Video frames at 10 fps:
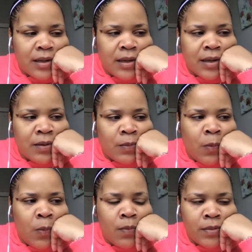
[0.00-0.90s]
uh,
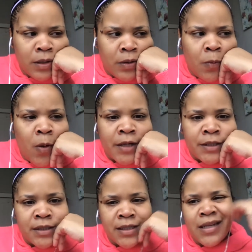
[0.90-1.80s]
you know,
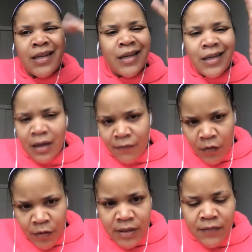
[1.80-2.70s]
Washington, and he, of
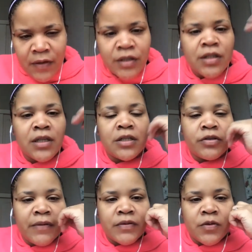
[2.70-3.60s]
course, eventually he
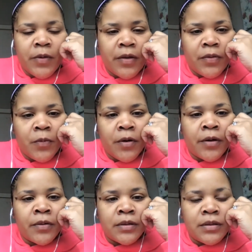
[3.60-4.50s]
travels around the
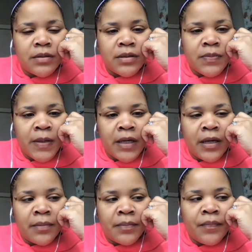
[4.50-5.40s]
world
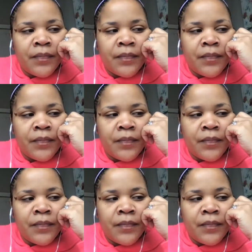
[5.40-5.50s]
speaking.